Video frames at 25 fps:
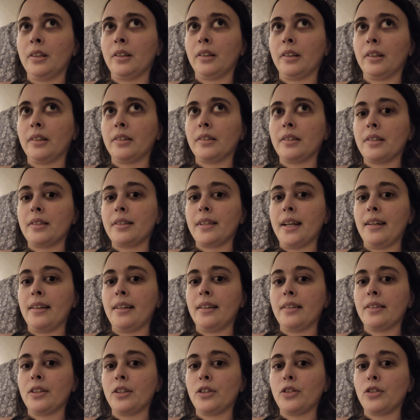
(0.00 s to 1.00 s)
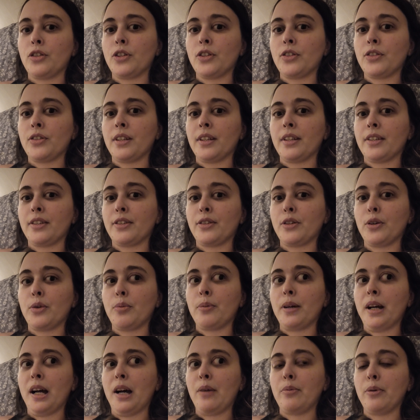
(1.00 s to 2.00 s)
Because the sadness is just like so
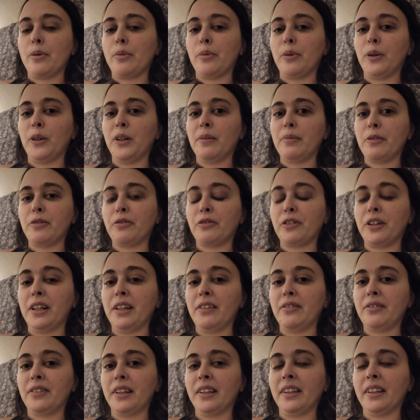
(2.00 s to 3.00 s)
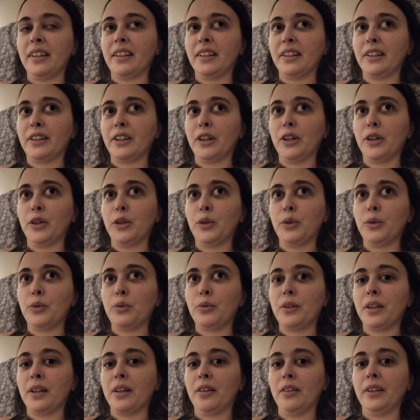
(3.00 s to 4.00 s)
palpable, and I'm afraid if I let it go
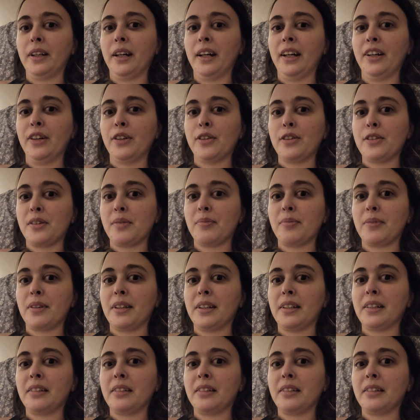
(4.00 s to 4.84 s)
that I'll die or something.